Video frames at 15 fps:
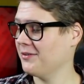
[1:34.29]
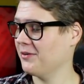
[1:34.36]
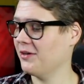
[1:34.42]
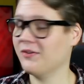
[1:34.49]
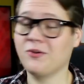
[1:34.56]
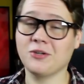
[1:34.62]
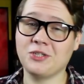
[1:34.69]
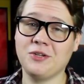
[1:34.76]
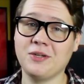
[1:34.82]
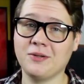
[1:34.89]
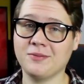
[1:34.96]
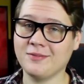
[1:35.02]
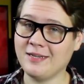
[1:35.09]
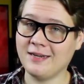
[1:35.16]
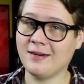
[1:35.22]
or of course you
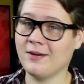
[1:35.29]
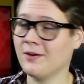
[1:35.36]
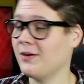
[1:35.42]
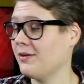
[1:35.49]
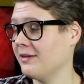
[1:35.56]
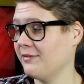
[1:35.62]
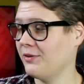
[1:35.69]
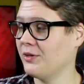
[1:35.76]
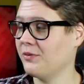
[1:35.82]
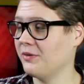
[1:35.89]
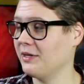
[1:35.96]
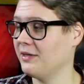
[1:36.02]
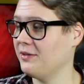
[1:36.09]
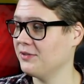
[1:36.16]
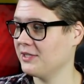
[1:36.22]
don't need it at all if you don't
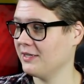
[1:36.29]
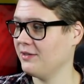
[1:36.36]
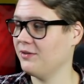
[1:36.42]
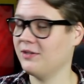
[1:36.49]
want to use it,